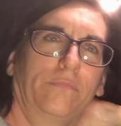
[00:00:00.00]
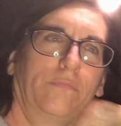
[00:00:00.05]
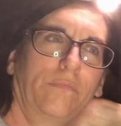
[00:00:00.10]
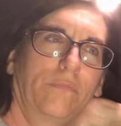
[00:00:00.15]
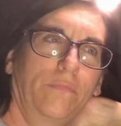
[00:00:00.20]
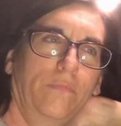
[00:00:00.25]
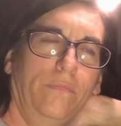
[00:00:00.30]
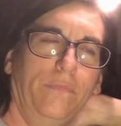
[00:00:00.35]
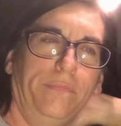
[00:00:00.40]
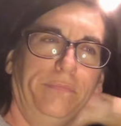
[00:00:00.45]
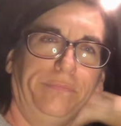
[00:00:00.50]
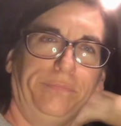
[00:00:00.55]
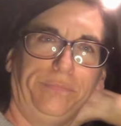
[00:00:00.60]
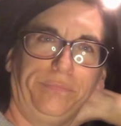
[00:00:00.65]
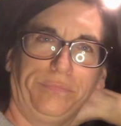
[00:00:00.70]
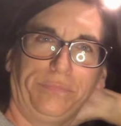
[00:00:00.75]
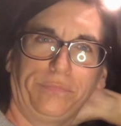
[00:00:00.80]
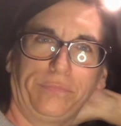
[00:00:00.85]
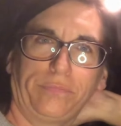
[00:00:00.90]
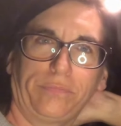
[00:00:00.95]

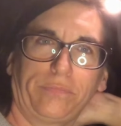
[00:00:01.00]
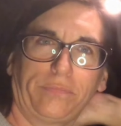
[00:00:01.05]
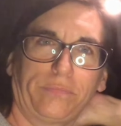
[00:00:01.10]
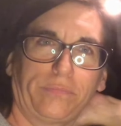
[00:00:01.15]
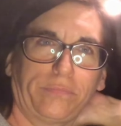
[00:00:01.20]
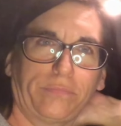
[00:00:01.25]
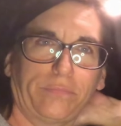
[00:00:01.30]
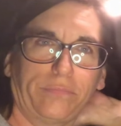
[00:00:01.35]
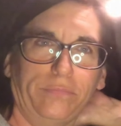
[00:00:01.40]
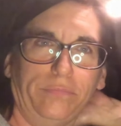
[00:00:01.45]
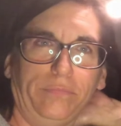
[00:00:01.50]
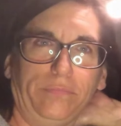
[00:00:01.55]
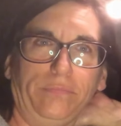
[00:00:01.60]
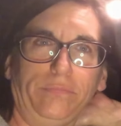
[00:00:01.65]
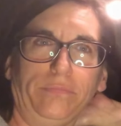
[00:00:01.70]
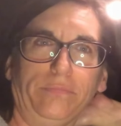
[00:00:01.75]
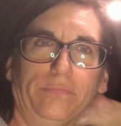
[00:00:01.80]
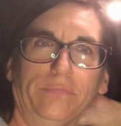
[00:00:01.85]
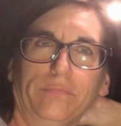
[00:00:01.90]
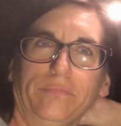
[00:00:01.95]

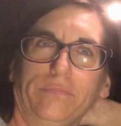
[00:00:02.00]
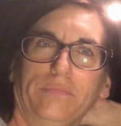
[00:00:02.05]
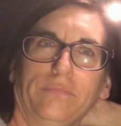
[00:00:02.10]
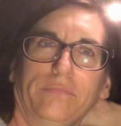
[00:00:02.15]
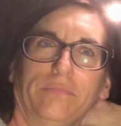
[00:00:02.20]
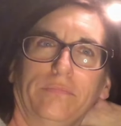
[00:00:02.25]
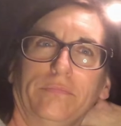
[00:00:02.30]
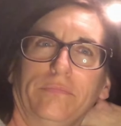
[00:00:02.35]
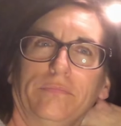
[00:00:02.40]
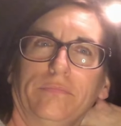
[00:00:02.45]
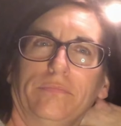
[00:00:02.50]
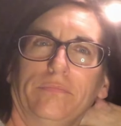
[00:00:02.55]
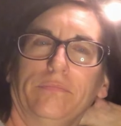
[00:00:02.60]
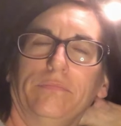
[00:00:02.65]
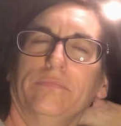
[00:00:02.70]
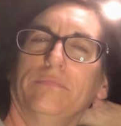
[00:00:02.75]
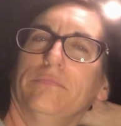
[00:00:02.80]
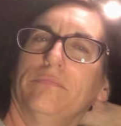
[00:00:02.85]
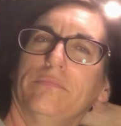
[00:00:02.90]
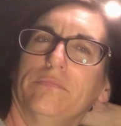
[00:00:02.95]

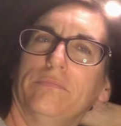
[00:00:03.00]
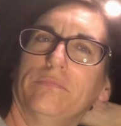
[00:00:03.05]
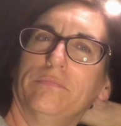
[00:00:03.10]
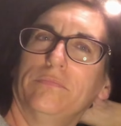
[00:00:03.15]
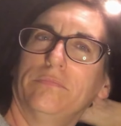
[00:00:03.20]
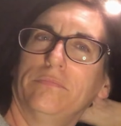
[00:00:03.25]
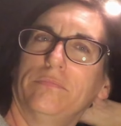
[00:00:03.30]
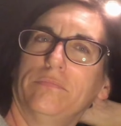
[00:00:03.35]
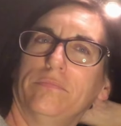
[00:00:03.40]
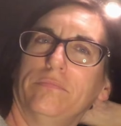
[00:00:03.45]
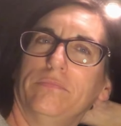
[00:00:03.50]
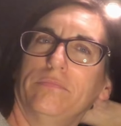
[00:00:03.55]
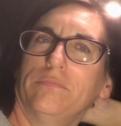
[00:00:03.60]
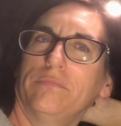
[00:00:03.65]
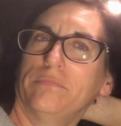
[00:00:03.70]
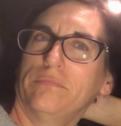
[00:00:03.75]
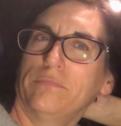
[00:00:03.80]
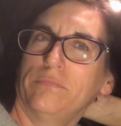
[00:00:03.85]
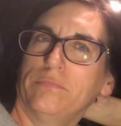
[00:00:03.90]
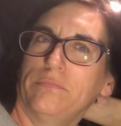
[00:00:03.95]

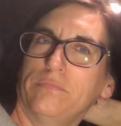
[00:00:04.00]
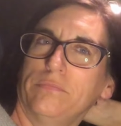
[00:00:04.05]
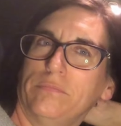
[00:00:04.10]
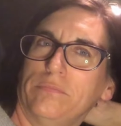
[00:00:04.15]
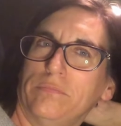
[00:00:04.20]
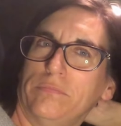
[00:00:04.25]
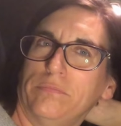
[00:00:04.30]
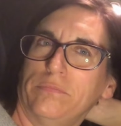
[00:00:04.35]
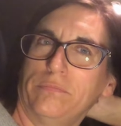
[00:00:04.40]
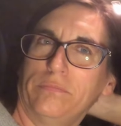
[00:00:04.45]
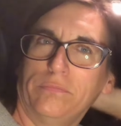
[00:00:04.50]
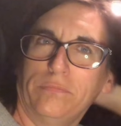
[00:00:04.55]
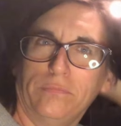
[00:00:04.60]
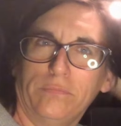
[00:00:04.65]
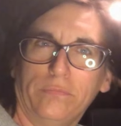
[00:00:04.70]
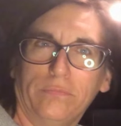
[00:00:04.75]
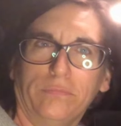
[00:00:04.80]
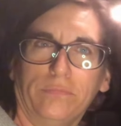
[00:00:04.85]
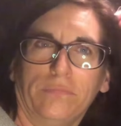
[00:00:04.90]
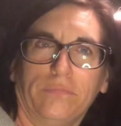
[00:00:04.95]

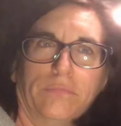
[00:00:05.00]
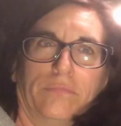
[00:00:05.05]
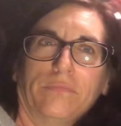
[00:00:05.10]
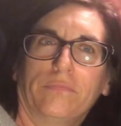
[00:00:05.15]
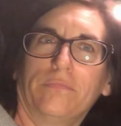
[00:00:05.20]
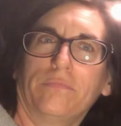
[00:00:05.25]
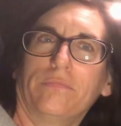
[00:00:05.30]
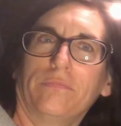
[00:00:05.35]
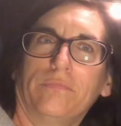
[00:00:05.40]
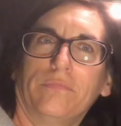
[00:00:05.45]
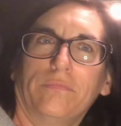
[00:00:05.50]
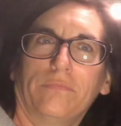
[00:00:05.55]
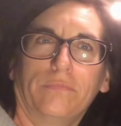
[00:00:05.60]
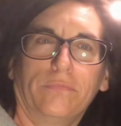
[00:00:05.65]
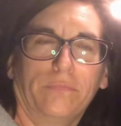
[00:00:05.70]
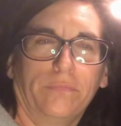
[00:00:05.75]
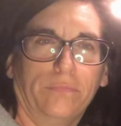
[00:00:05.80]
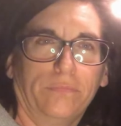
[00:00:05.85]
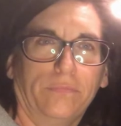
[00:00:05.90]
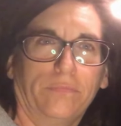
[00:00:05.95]

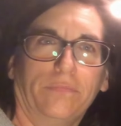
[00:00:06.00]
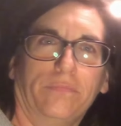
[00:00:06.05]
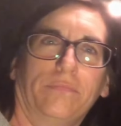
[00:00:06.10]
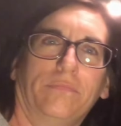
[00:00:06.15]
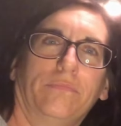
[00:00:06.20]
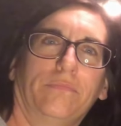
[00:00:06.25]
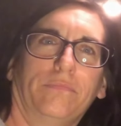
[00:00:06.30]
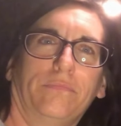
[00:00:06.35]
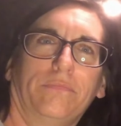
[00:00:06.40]
This person isn't speaking.